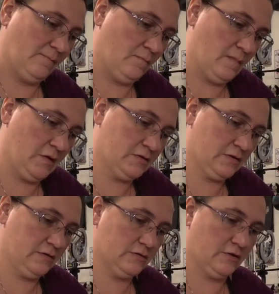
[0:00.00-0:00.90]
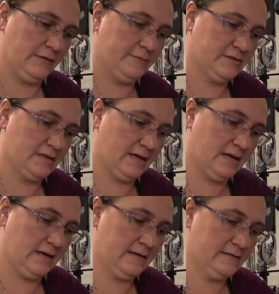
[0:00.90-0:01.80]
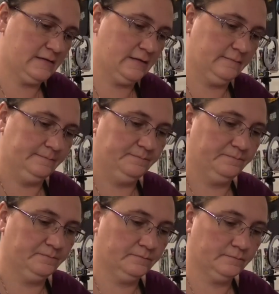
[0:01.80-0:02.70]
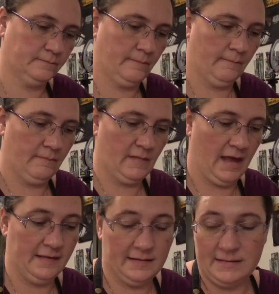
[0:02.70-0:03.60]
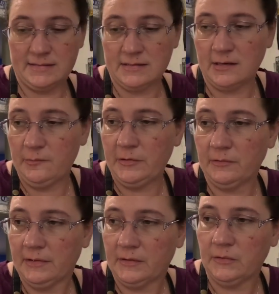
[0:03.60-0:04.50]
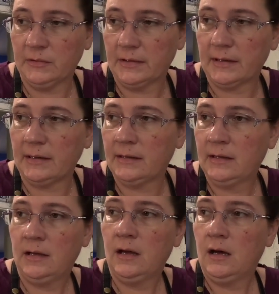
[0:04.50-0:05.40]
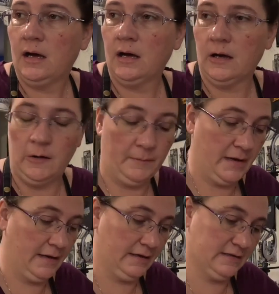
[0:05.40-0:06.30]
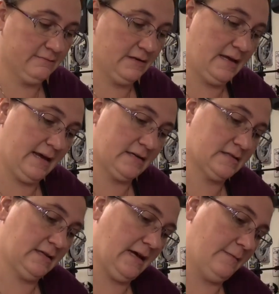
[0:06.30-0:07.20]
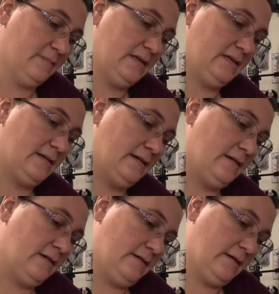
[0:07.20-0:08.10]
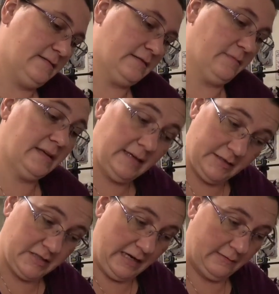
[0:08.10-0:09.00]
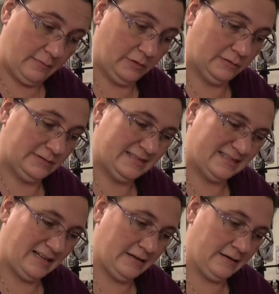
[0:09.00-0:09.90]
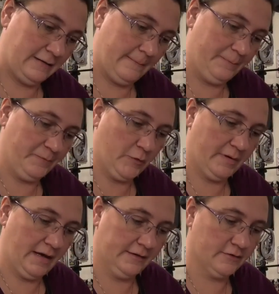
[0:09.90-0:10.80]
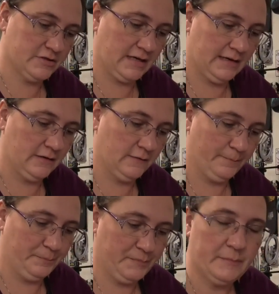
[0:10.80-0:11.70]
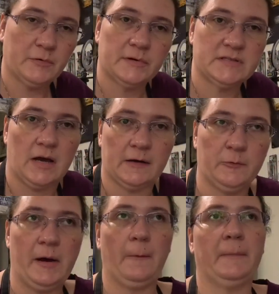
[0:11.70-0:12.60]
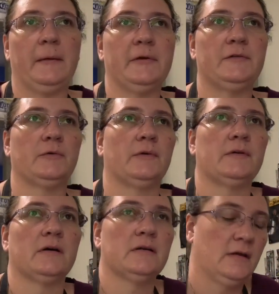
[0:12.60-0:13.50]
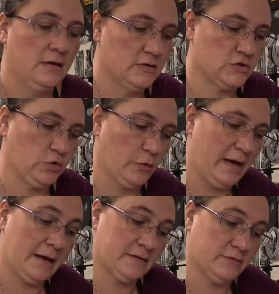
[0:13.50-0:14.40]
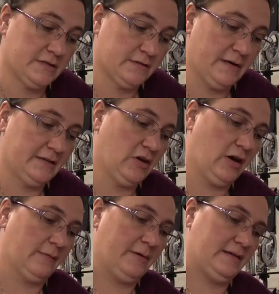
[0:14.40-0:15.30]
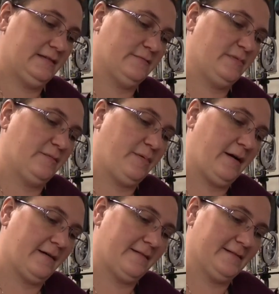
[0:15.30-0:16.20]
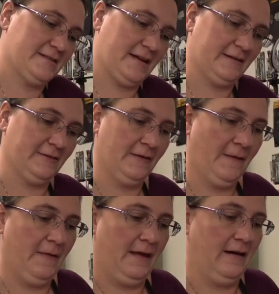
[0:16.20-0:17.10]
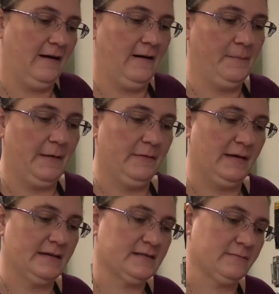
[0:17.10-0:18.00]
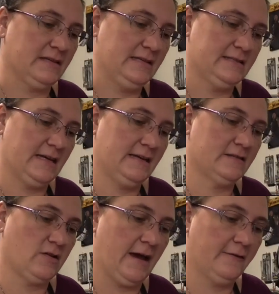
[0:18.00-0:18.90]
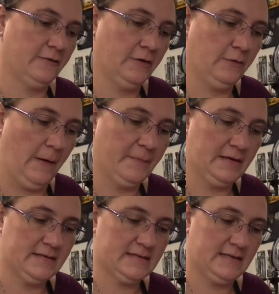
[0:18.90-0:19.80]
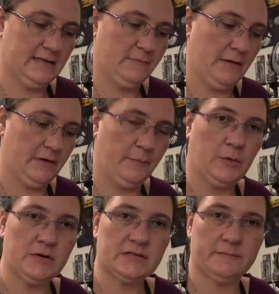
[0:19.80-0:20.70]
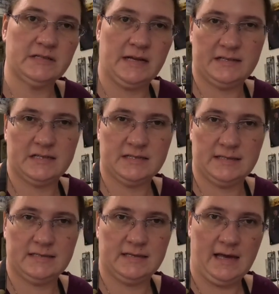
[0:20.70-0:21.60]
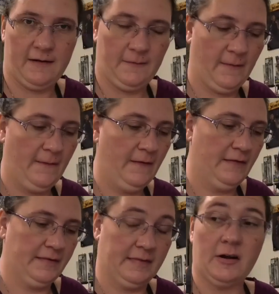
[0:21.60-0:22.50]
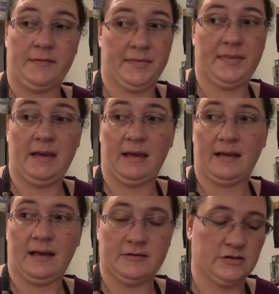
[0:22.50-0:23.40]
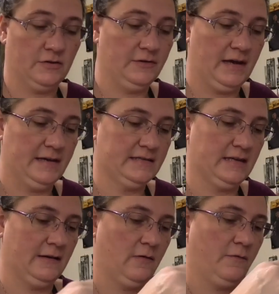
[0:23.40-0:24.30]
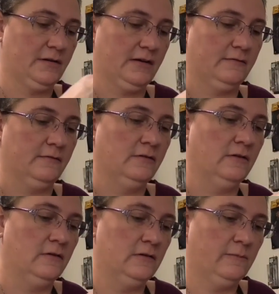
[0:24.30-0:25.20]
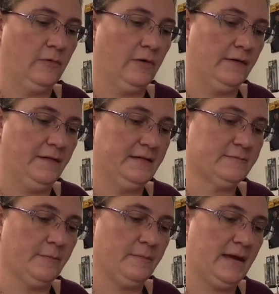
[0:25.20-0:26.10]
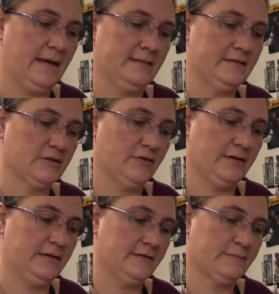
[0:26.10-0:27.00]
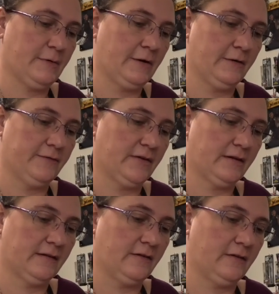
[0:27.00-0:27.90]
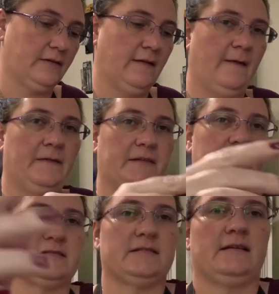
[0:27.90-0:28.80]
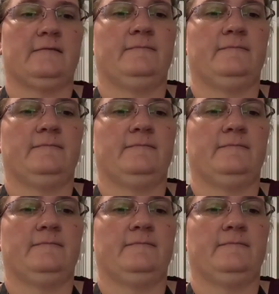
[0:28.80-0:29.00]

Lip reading: And make sure you scrape your sides. I think this is going to be really cool looking. My husband actually got me some keychain molds for my other channel. People were talking about maybe doing a Snore box, which is my dog, but he's a big part of the channel. Maybe making some keychains. So I don't know. I'm going to see. Maybe I'll pour some today just to see how they're thick. I'll show you guys here when we're done pouring this. But man, this green is perfect, y'all. Y'all see that?